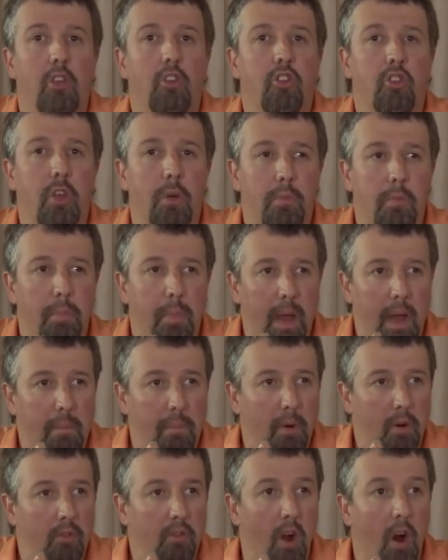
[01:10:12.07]
His ship's
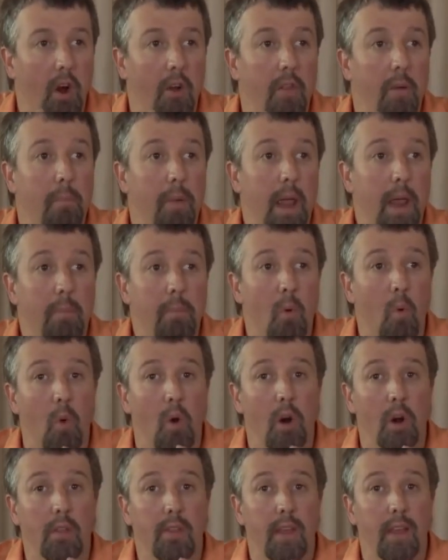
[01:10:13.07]
papers are the
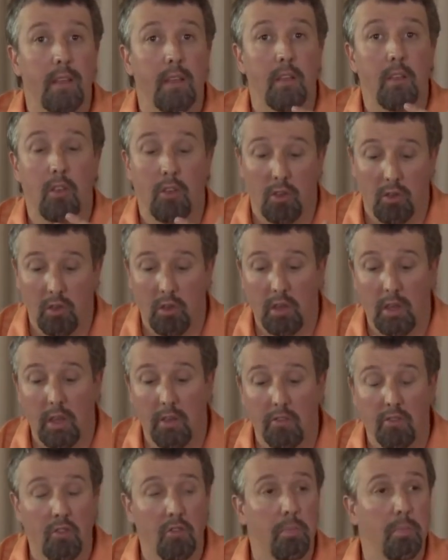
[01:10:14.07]
paperwork that
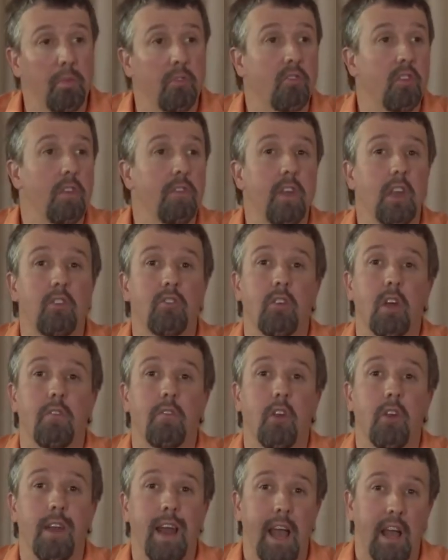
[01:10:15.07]
gives specifics
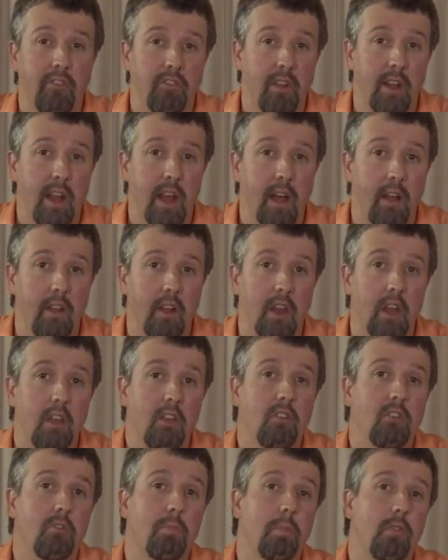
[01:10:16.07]
of your
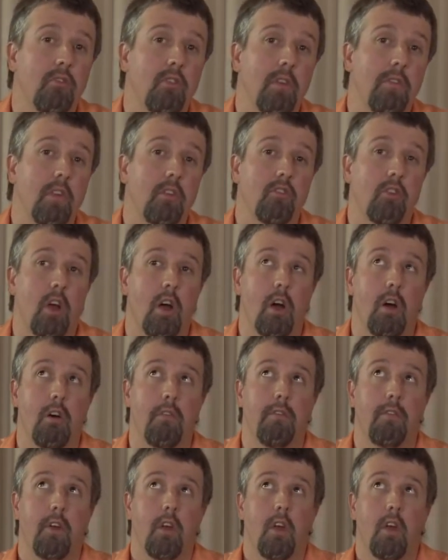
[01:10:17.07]
nationality, specifics
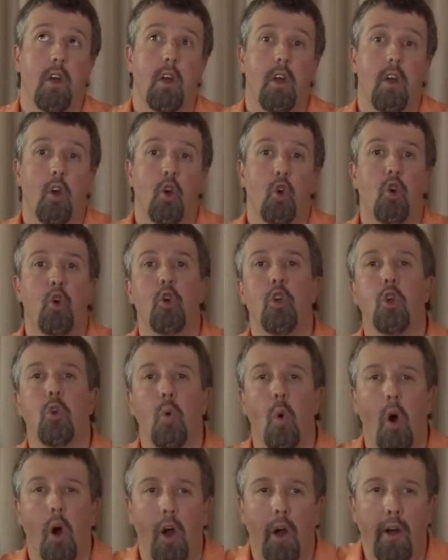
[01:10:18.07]
of who
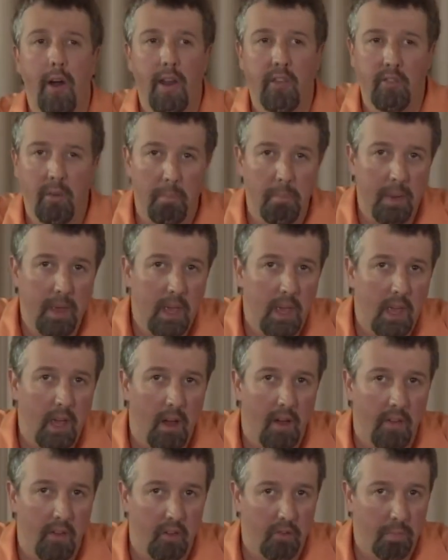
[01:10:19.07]
you are as a
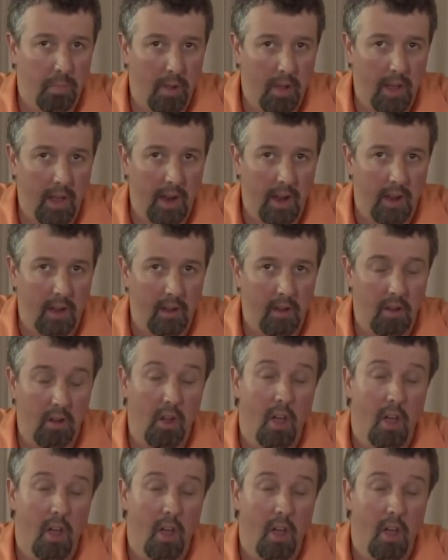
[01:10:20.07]
being on this planet.